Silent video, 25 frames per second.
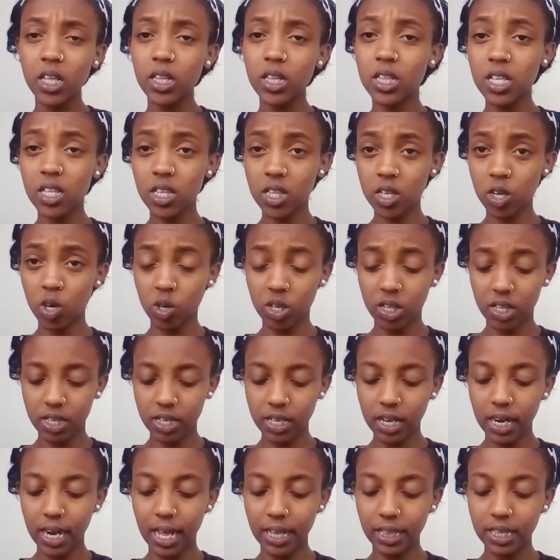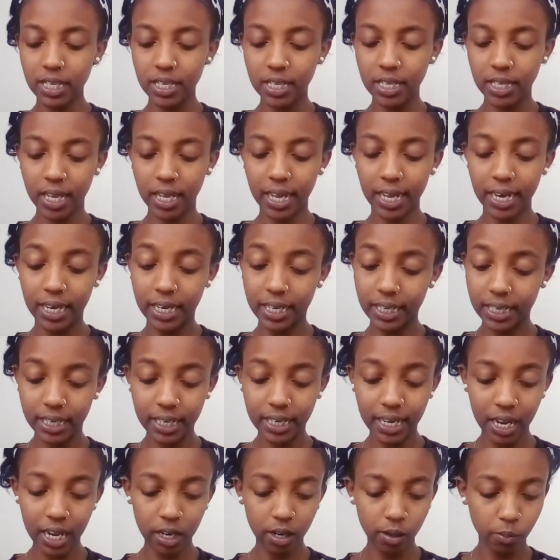this concealer, this LA
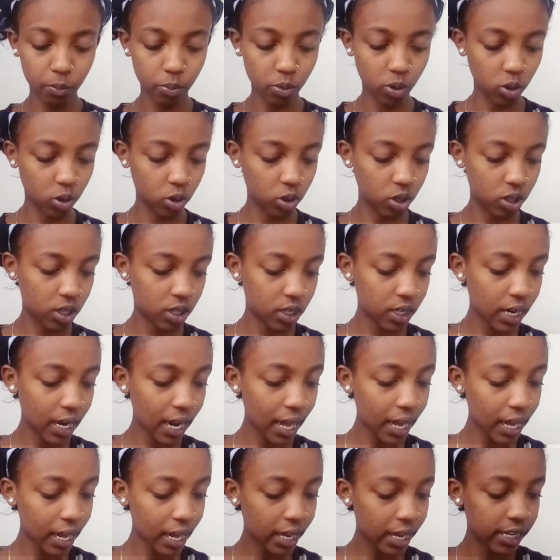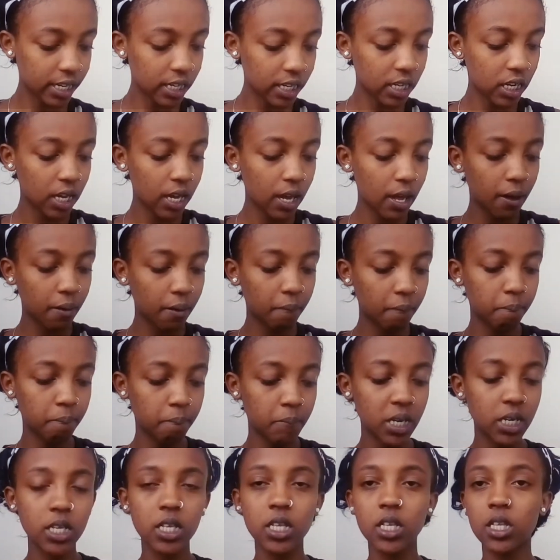Girl Pro Concealer. I
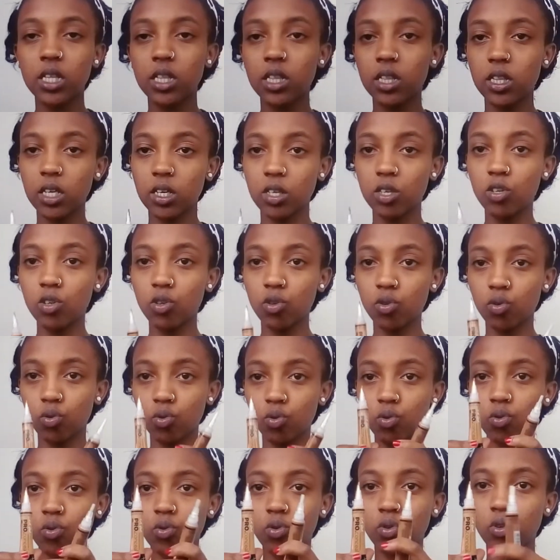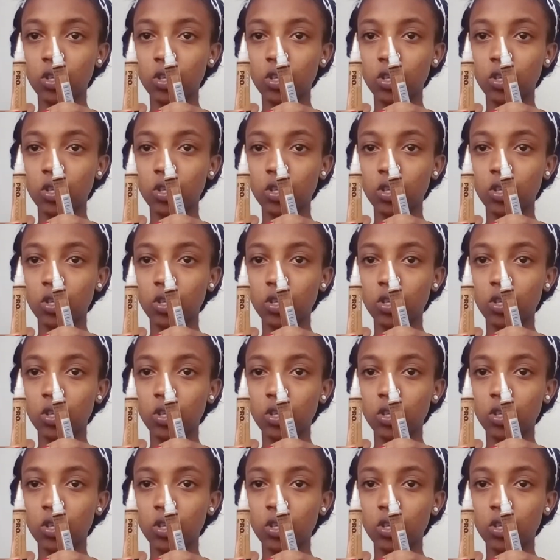mix these two.